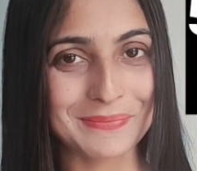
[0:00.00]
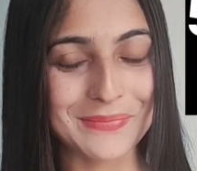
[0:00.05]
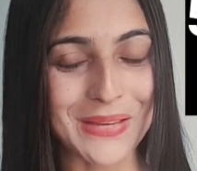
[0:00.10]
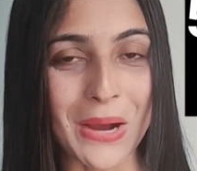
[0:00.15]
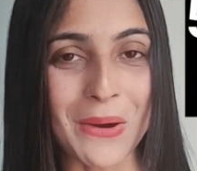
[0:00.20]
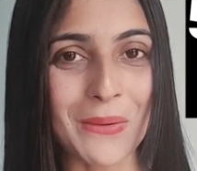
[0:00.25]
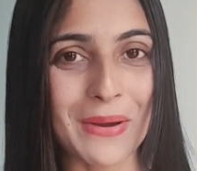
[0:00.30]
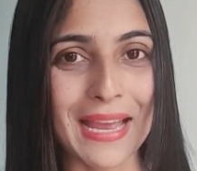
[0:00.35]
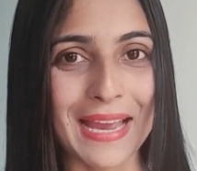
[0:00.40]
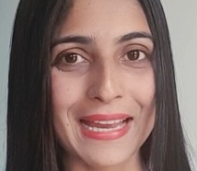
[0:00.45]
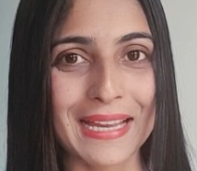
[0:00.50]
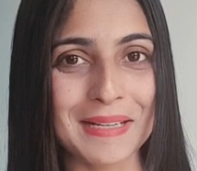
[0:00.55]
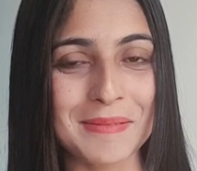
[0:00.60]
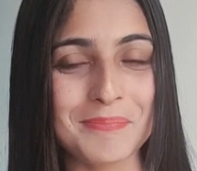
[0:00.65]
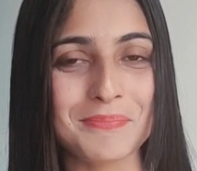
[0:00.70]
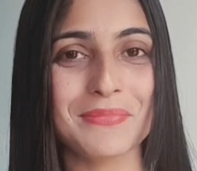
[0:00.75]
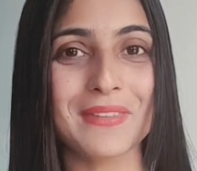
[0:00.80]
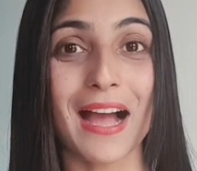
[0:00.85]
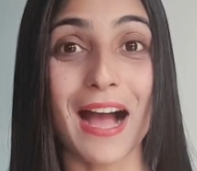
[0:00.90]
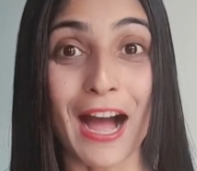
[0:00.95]
Okay?
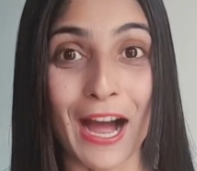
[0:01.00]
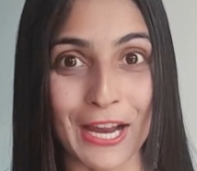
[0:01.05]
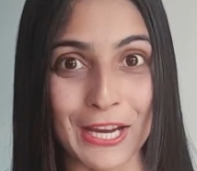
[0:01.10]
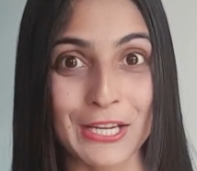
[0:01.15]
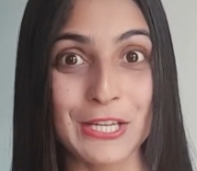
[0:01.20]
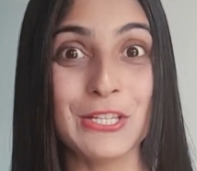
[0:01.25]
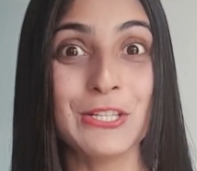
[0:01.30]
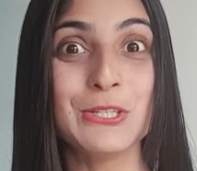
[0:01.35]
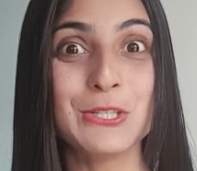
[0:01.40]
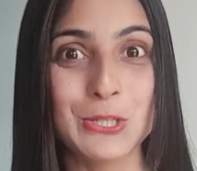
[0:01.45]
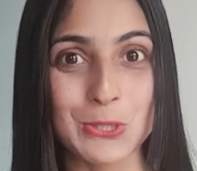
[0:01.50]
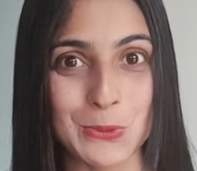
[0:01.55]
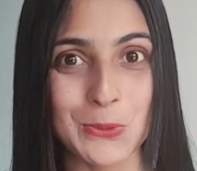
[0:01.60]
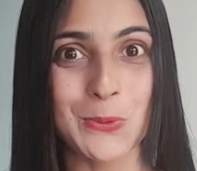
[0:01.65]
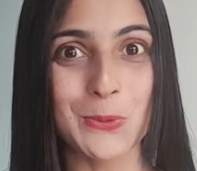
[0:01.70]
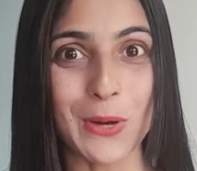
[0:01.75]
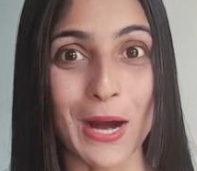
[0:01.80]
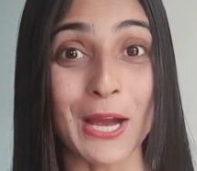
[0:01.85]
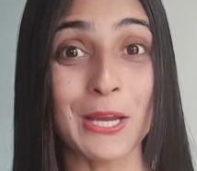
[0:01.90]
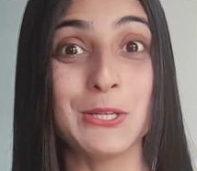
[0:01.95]
I
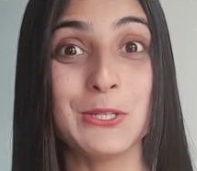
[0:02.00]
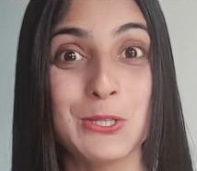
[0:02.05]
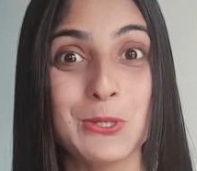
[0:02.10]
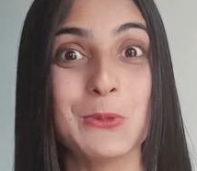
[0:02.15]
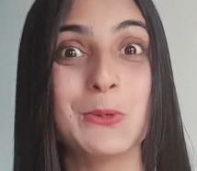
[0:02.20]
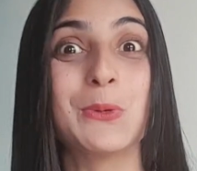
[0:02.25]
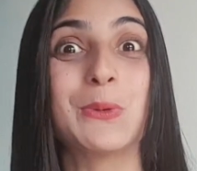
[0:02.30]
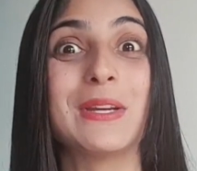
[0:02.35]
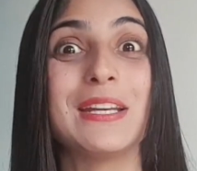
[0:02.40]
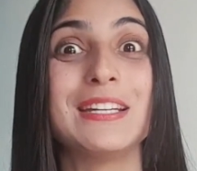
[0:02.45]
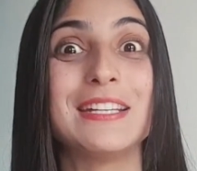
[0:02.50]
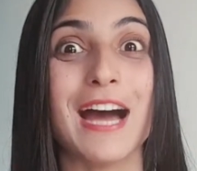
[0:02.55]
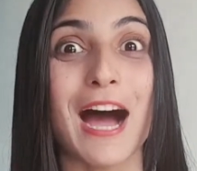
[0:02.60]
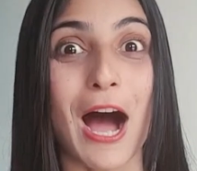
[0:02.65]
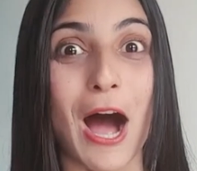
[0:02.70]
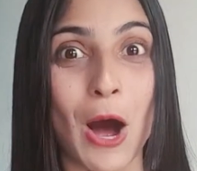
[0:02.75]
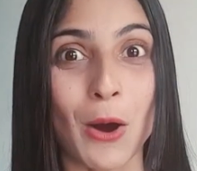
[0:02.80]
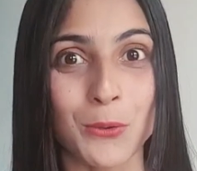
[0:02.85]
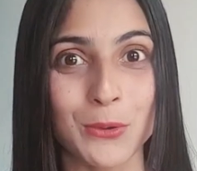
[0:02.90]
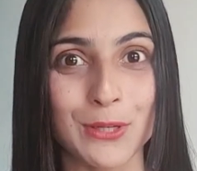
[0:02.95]
do read
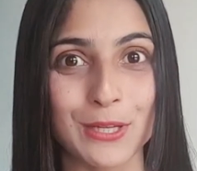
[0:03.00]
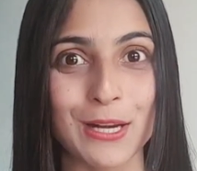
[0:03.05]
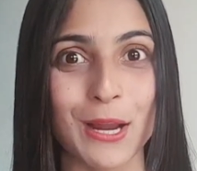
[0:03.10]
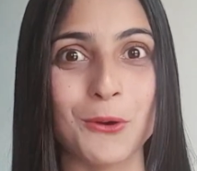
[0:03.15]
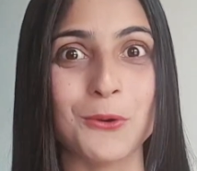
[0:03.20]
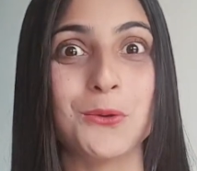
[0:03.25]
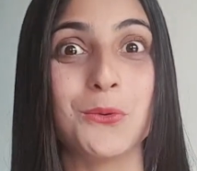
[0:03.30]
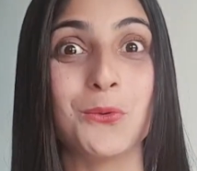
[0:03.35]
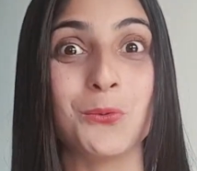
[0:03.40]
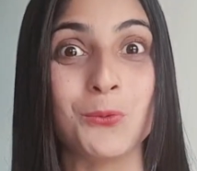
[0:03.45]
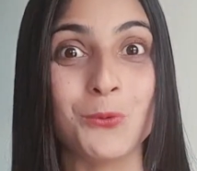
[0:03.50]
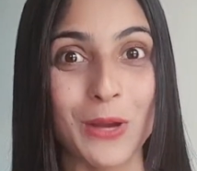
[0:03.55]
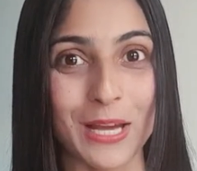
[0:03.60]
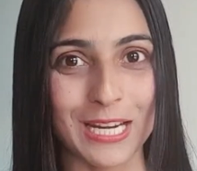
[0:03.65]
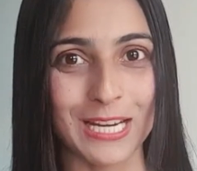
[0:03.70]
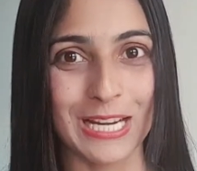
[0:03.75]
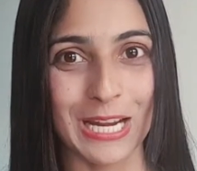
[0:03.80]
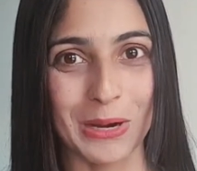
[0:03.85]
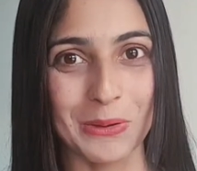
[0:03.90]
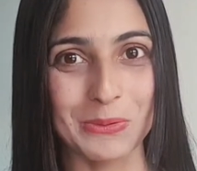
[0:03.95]
out loud,
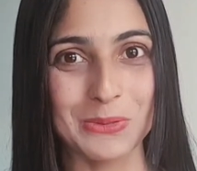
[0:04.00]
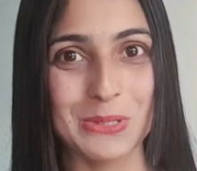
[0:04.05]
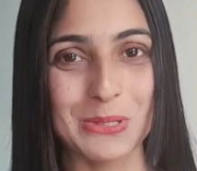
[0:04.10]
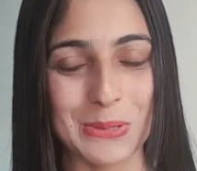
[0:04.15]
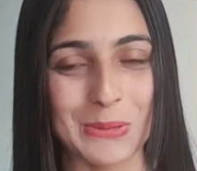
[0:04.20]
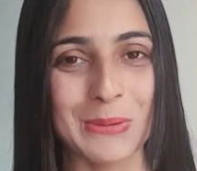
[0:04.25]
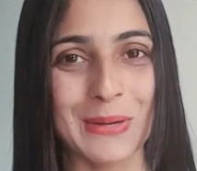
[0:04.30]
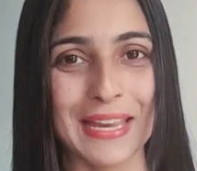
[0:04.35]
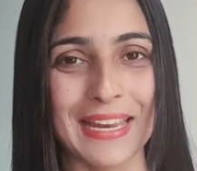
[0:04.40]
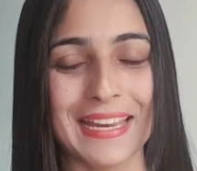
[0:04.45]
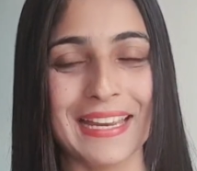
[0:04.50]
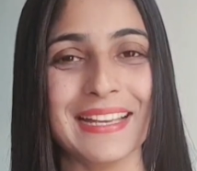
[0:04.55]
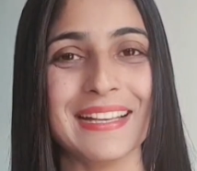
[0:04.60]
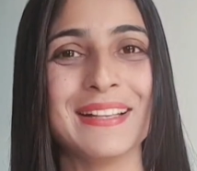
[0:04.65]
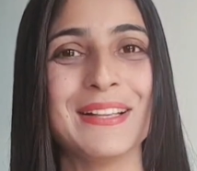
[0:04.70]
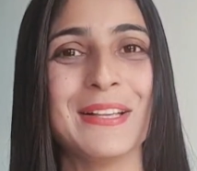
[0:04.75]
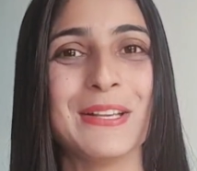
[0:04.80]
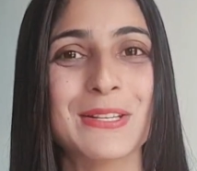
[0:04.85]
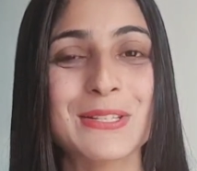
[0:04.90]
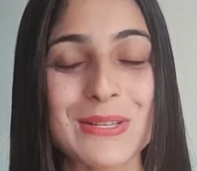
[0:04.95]
very loud. Okay?
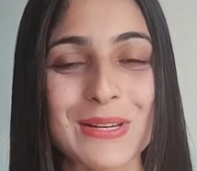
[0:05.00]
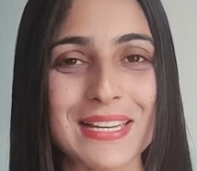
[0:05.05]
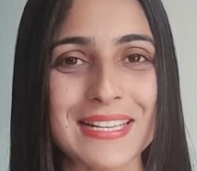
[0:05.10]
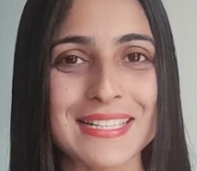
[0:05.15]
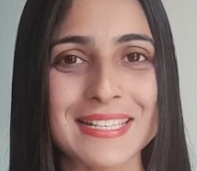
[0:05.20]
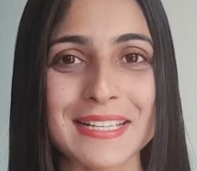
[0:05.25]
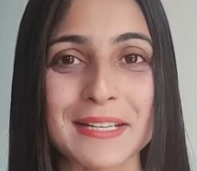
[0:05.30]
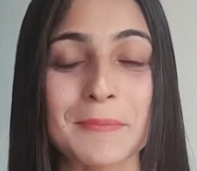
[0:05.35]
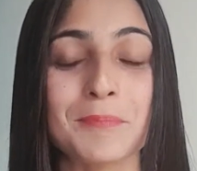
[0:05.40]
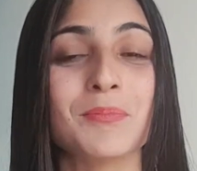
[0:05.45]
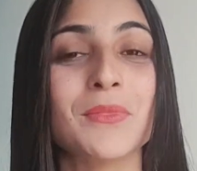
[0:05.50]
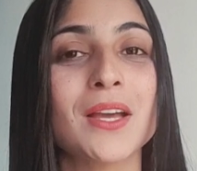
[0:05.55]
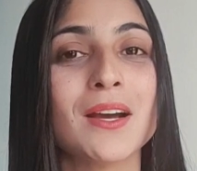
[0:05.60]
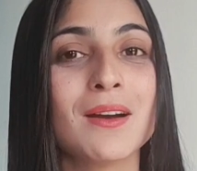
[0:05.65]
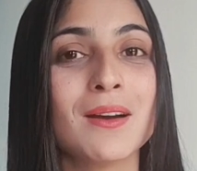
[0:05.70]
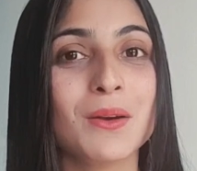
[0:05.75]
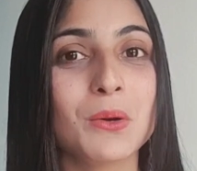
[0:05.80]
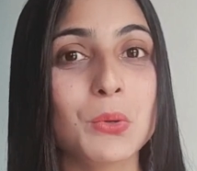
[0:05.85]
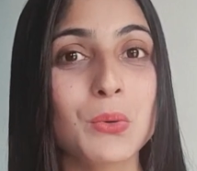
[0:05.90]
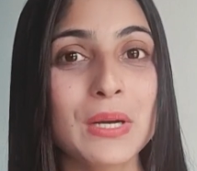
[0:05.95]
So listen,
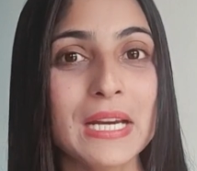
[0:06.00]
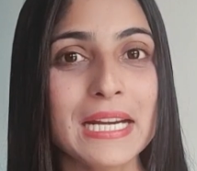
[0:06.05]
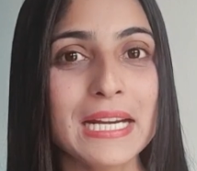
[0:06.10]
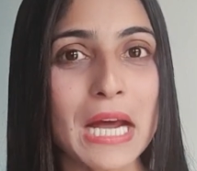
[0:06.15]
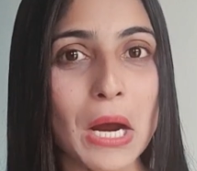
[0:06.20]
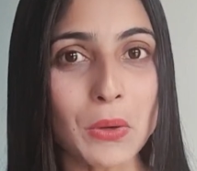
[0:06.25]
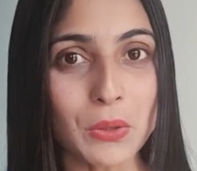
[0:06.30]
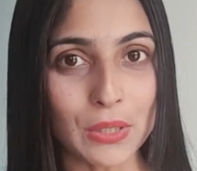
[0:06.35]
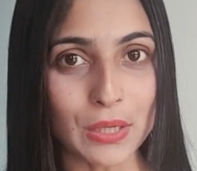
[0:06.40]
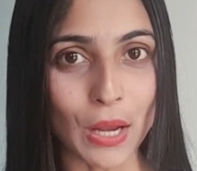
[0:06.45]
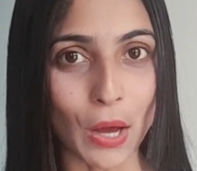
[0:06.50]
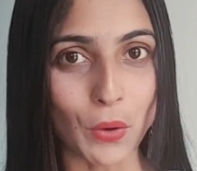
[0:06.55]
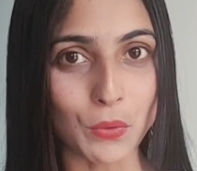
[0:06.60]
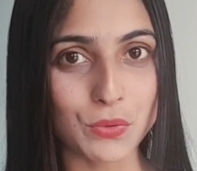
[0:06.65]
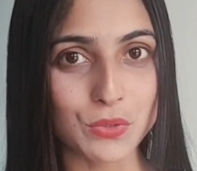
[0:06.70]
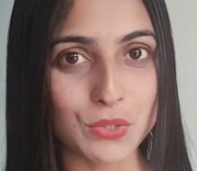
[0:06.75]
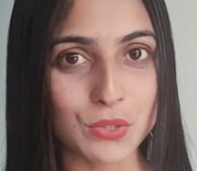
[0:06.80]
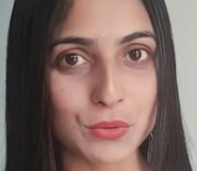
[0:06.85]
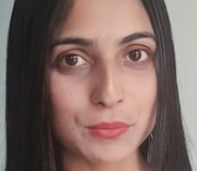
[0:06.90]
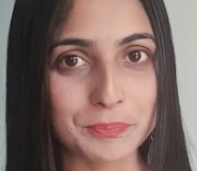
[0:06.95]
read out
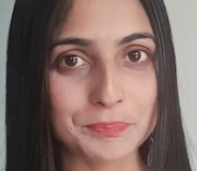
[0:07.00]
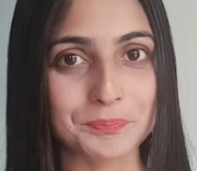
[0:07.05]
loud.